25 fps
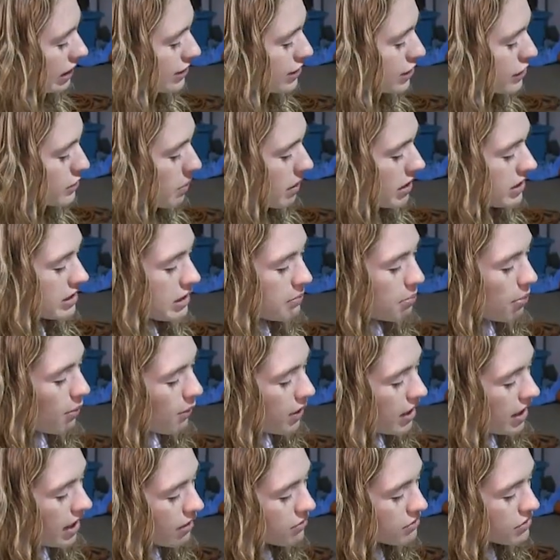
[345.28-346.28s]
Just want to
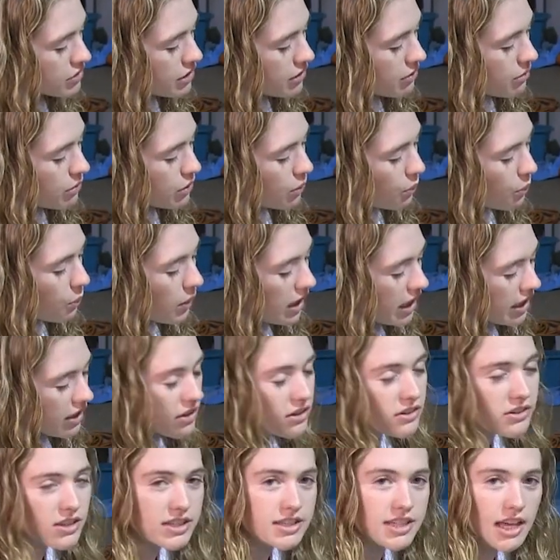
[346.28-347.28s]
point out to you the
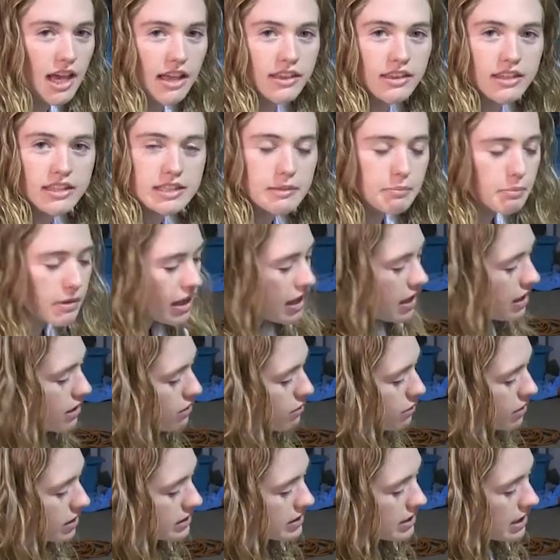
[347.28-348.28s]
wear that's on this plate.
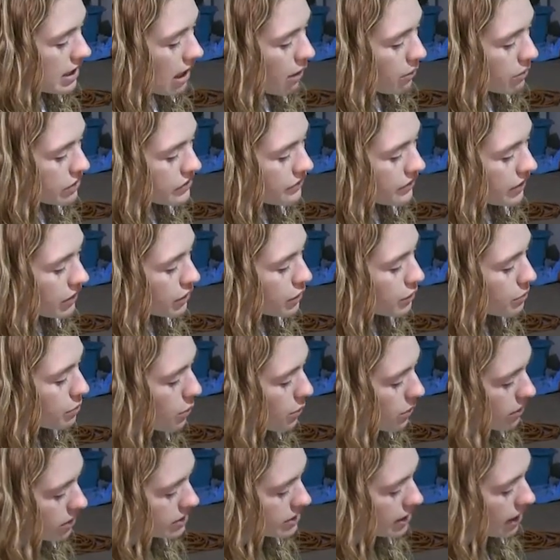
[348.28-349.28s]
You can see how it's very
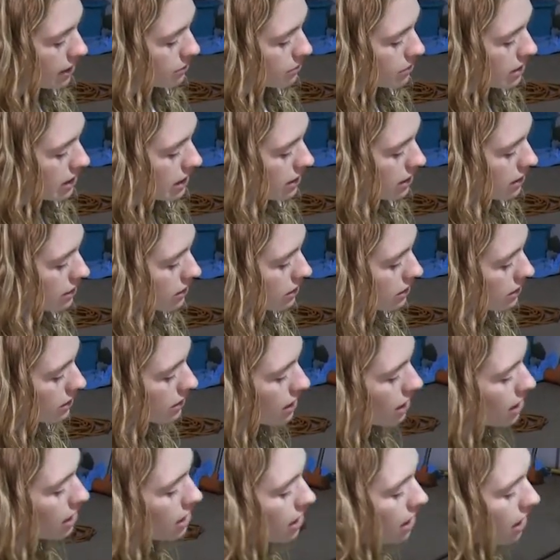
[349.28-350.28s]
worn down here.